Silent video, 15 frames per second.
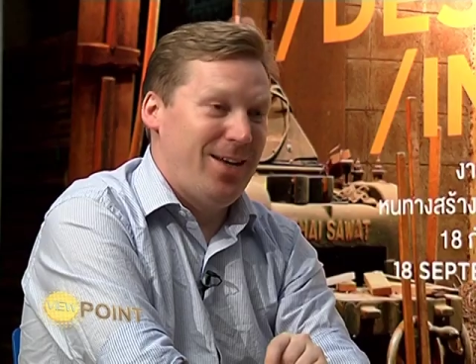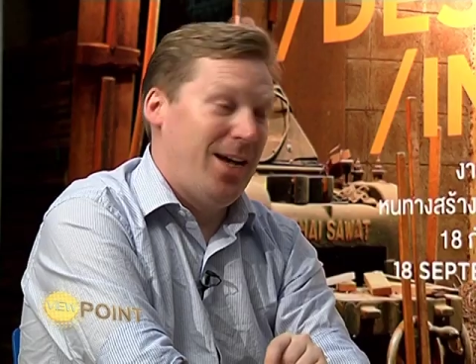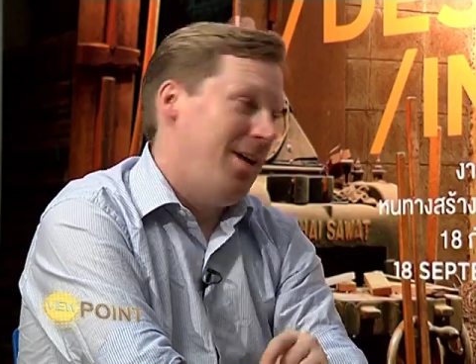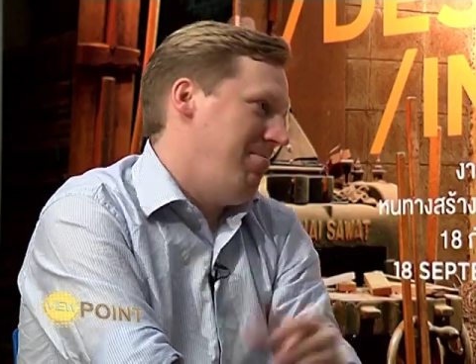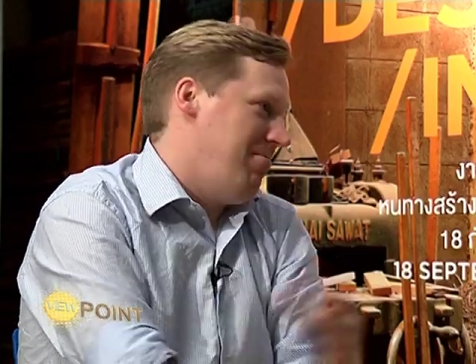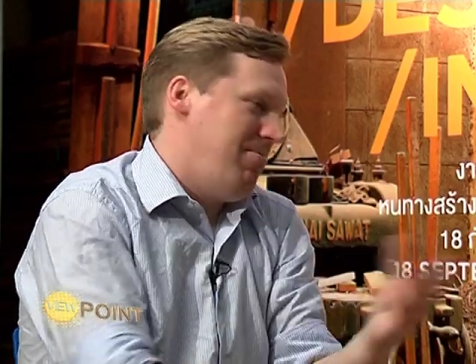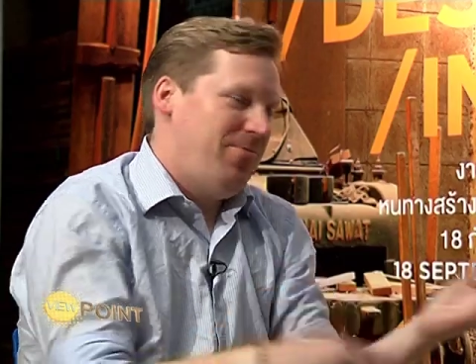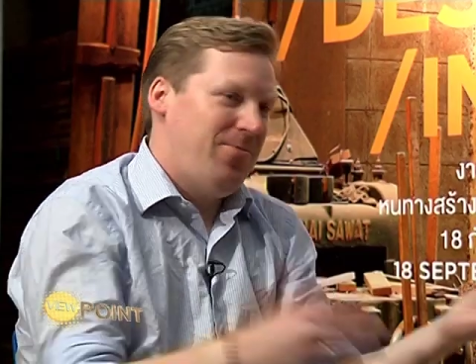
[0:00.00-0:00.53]

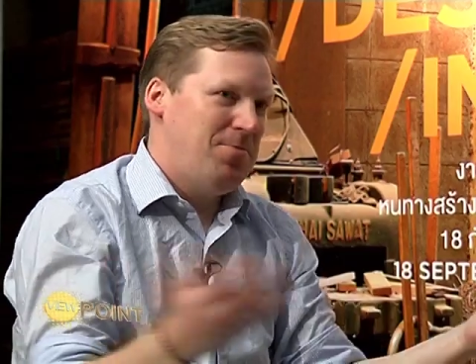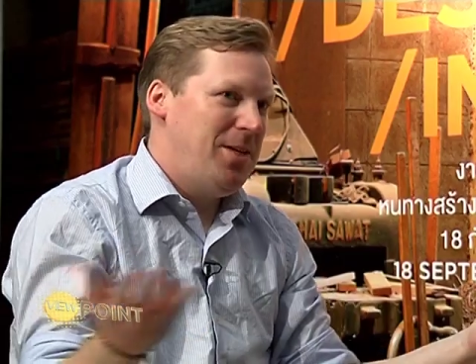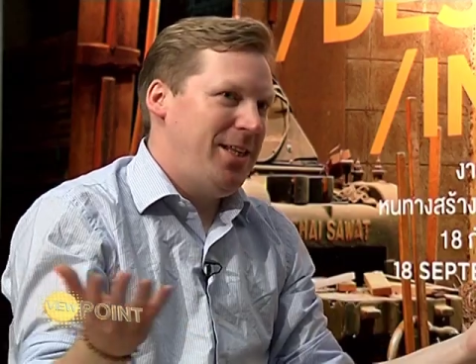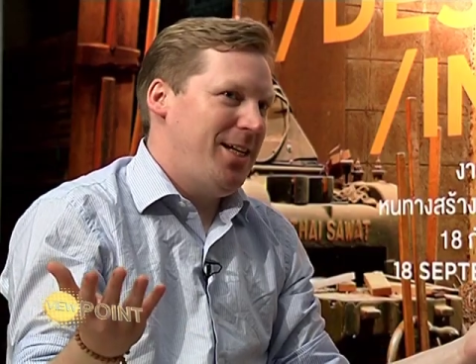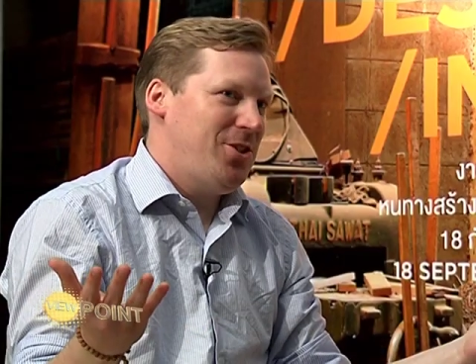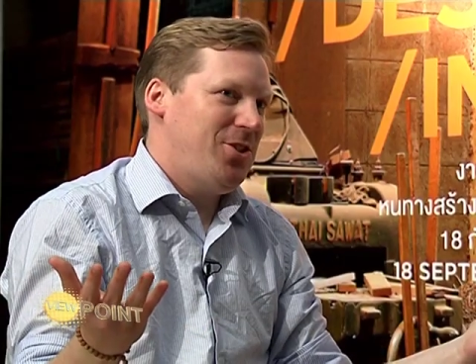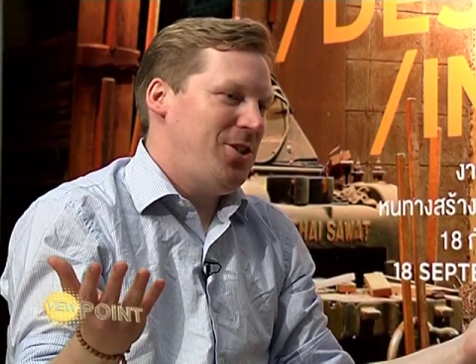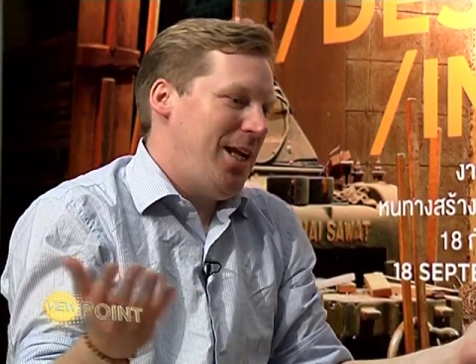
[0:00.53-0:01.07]
And for me,
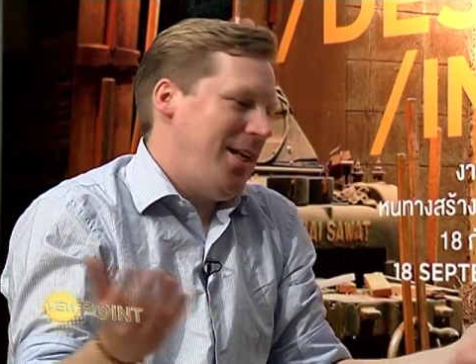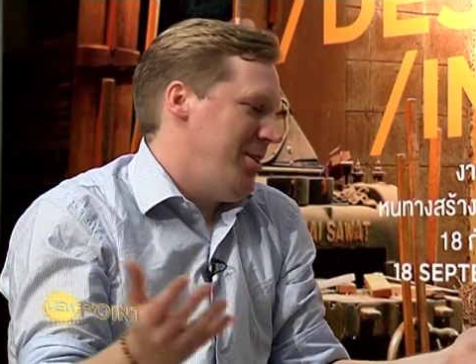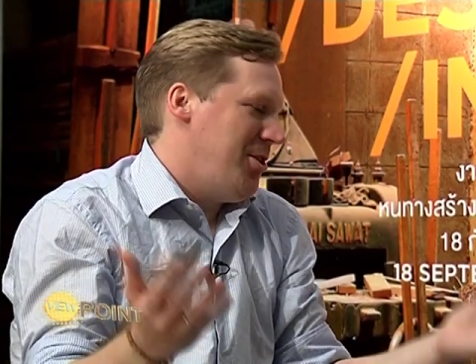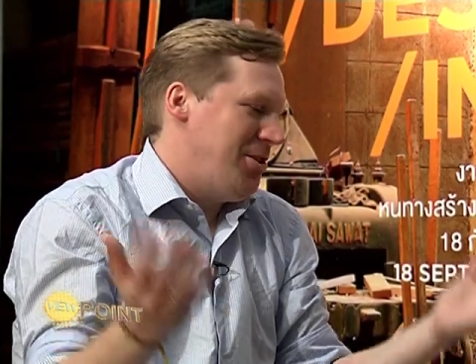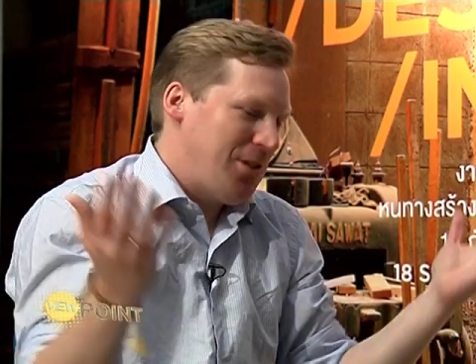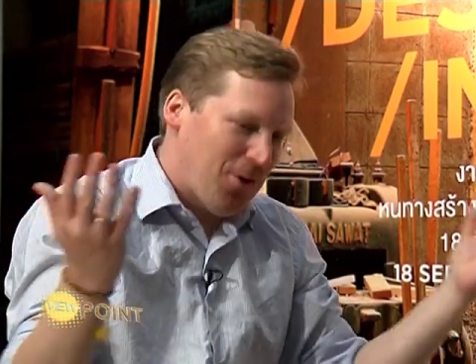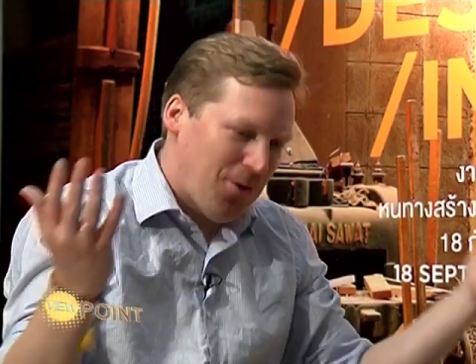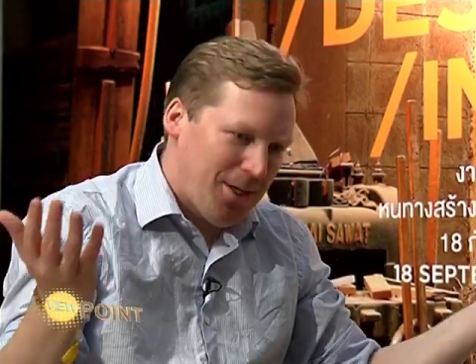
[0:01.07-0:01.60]
that's a challenge. I
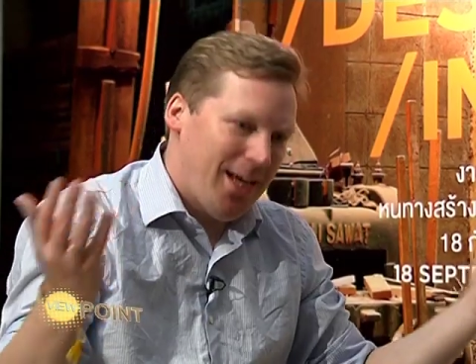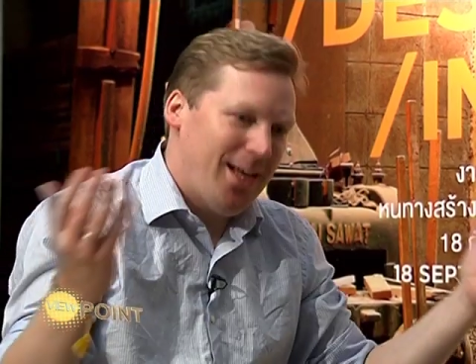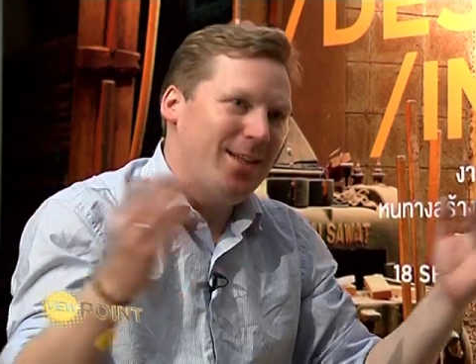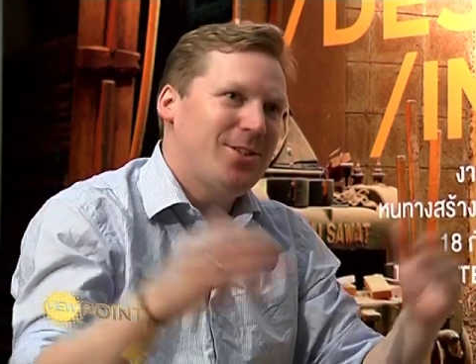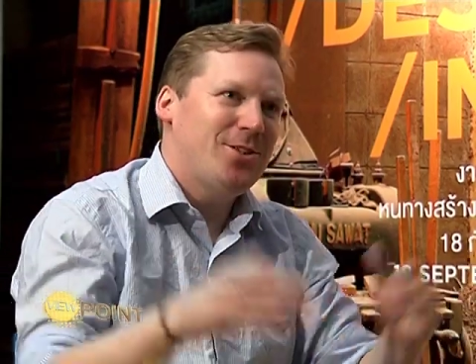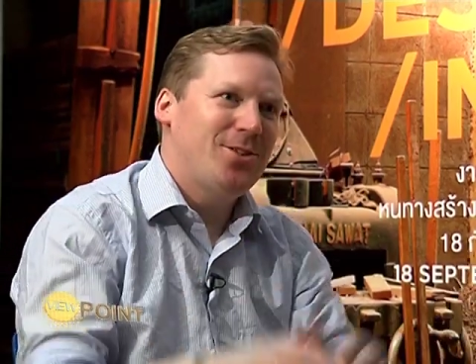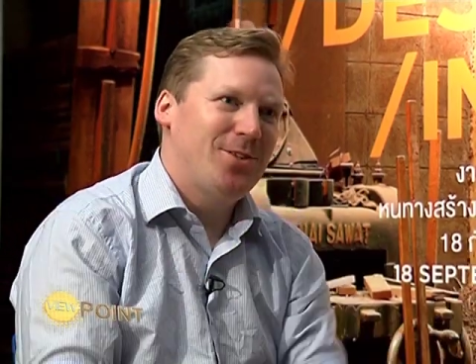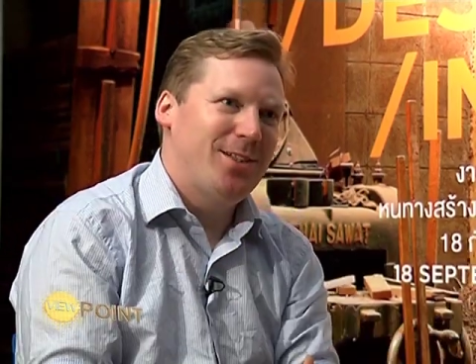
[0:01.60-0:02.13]
was like, okay,
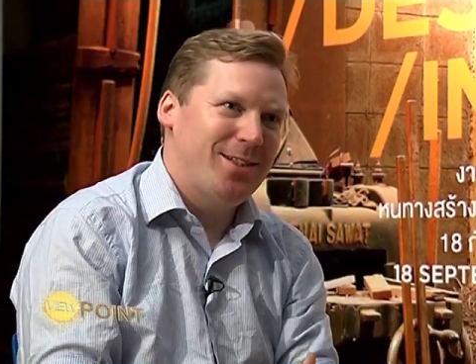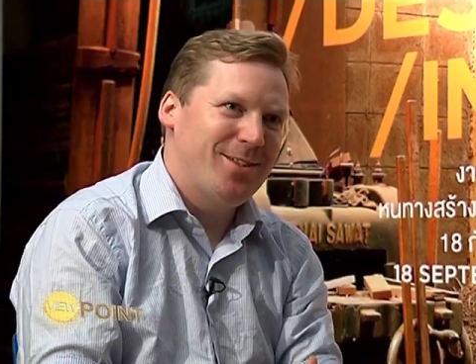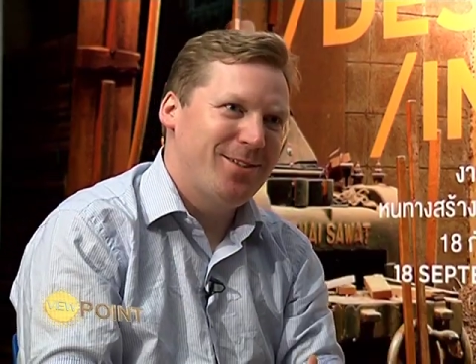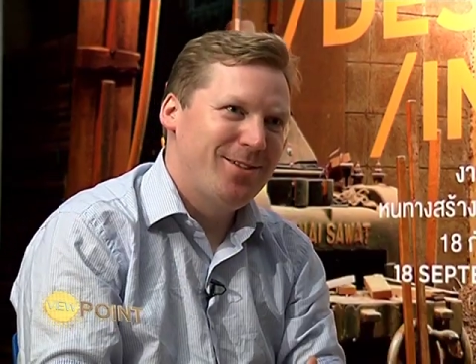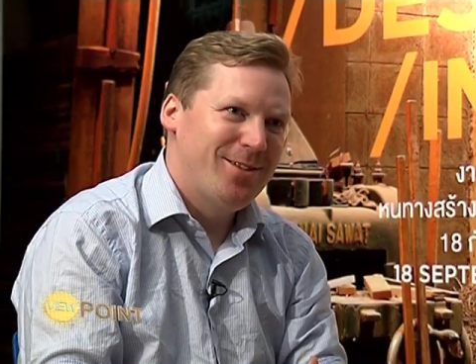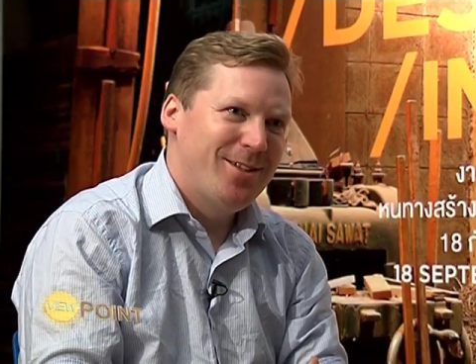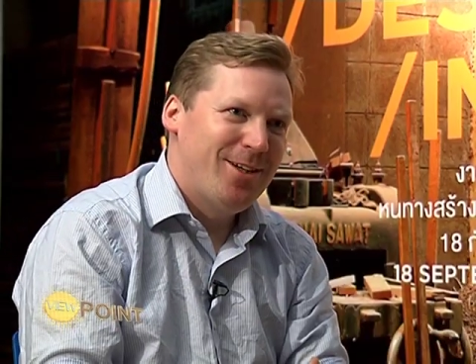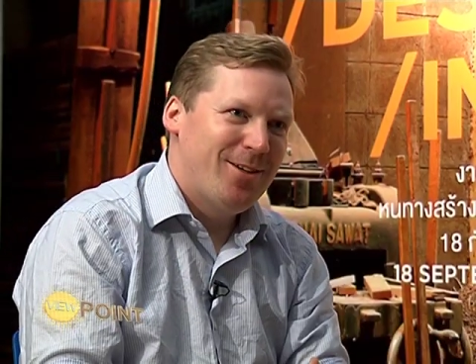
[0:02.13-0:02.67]
let's do this, okay.